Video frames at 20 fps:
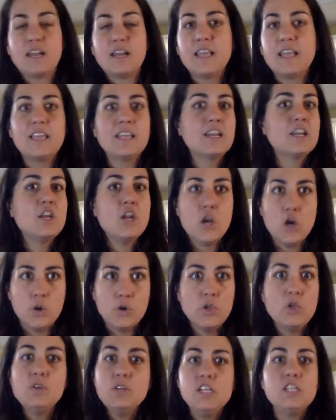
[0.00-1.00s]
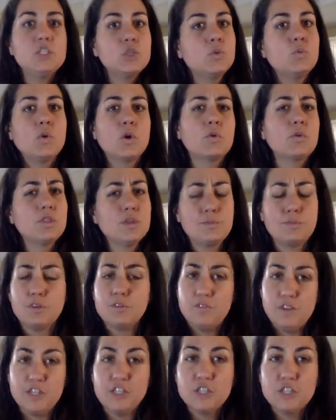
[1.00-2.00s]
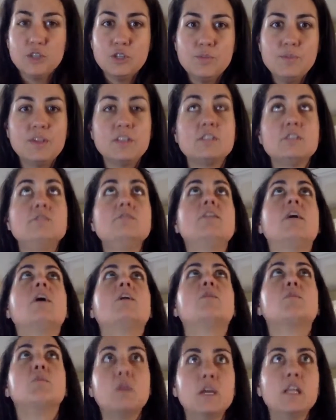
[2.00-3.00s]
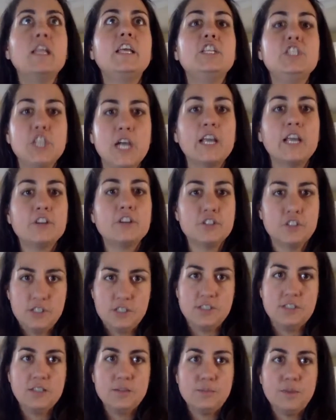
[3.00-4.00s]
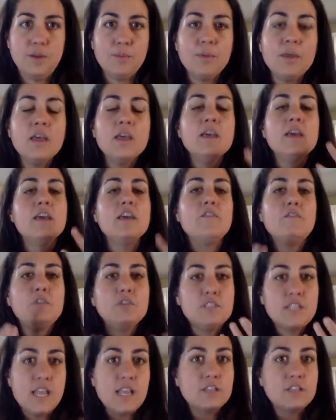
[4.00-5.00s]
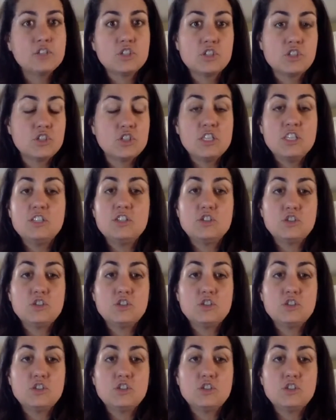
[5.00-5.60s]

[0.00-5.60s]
Like, no, you need to work with a professional, because you can really jack your system up if you take these